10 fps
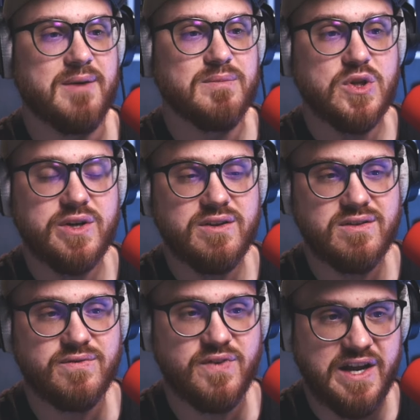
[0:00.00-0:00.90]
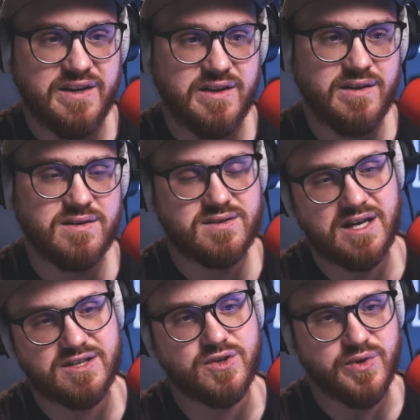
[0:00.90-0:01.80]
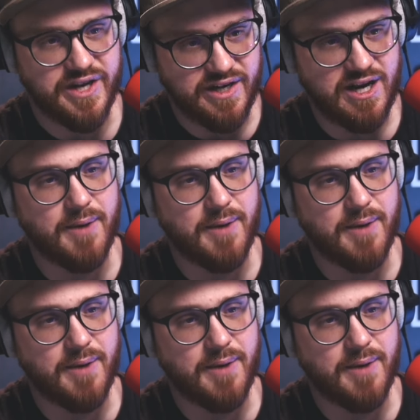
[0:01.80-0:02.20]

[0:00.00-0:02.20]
I'm looking to finding slash creating